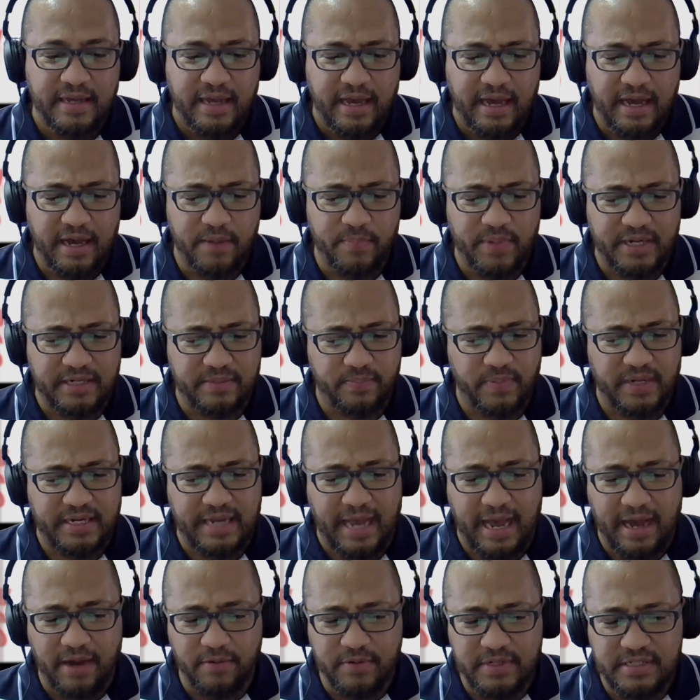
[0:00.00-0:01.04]
But
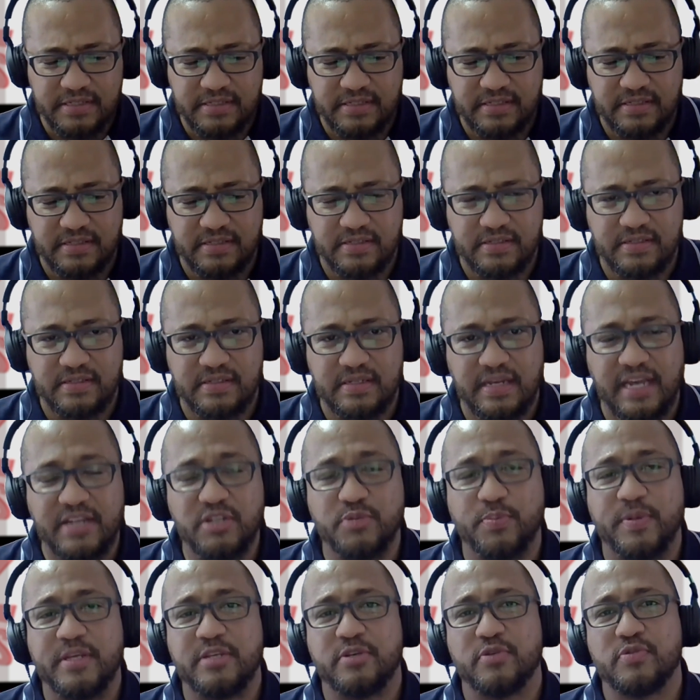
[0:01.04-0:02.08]
how is
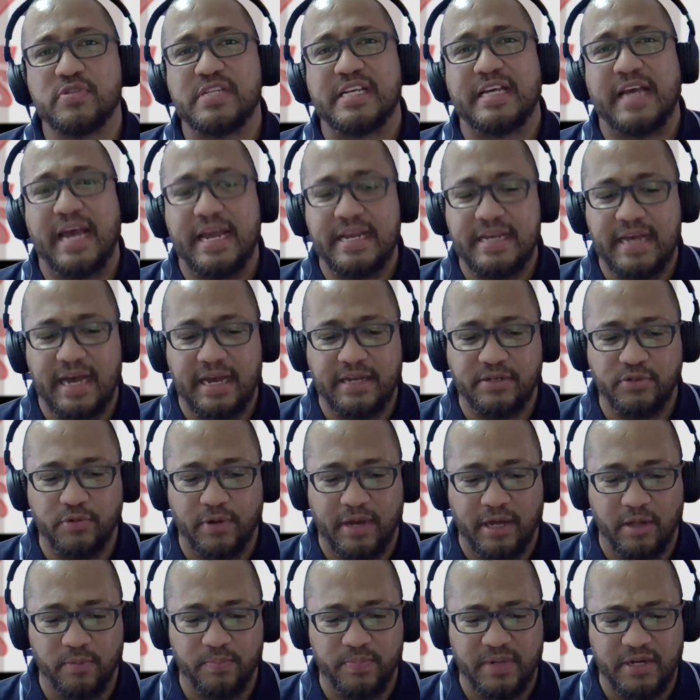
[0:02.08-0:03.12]
HP using AI to
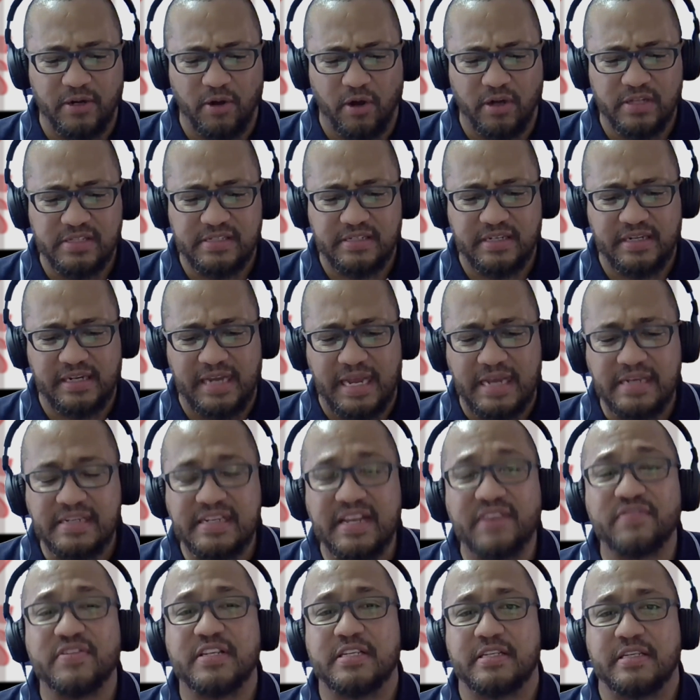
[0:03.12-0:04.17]
help enhance
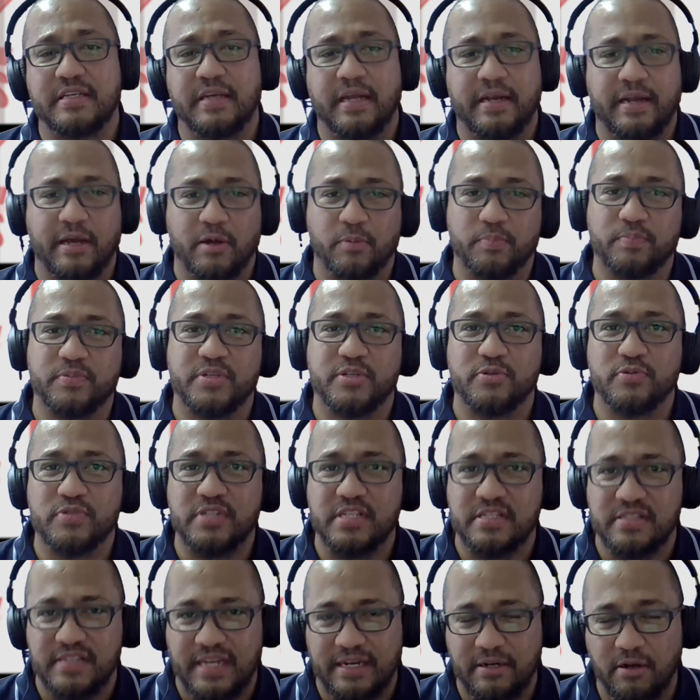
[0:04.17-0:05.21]
creativity and help
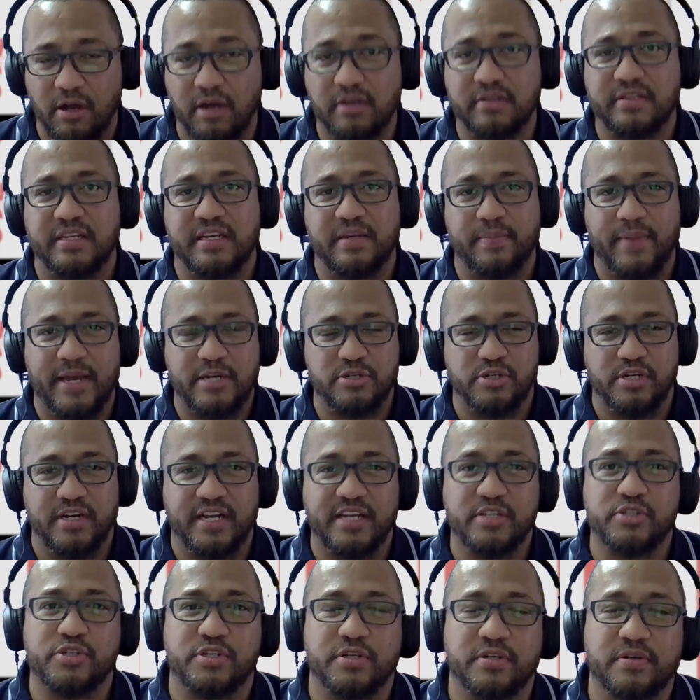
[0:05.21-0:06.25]
users unlock their
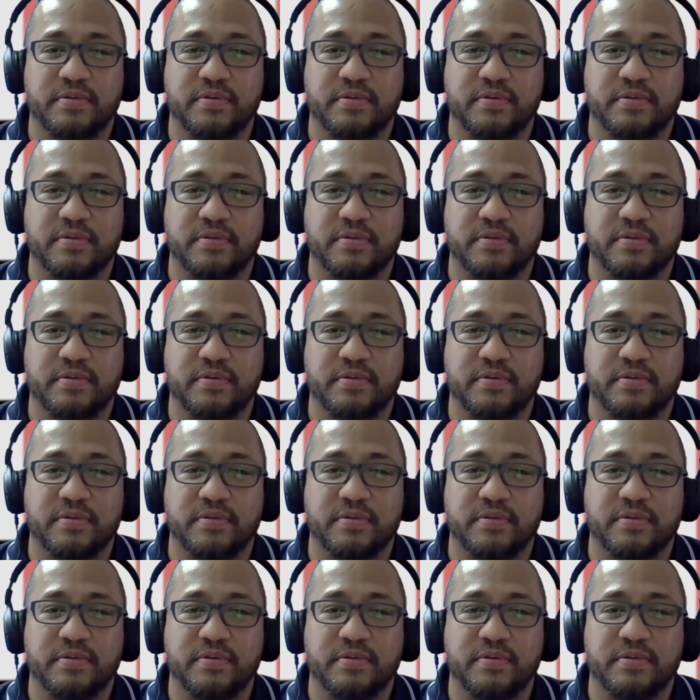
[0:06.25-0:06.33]
imagination?